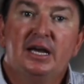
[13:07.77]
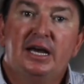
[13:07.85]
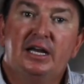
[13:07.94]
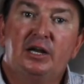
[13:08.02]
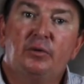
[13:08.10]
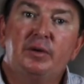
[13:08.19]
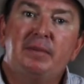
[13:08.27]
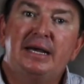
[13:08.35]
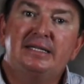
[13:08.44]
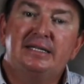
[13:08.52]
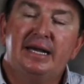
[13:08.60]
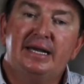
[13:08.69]
and are we
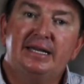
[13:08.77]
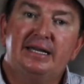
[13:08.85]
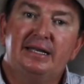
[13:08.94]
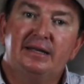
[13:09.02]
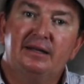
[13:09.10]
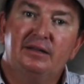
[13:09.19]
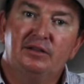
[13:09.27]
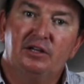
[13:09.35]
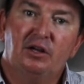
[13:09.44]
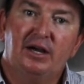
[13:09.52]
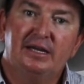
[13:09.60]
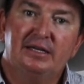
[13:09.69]
maintaining the
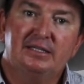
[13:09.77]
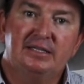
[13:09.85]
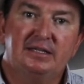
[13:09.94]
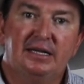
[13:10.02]
lightness in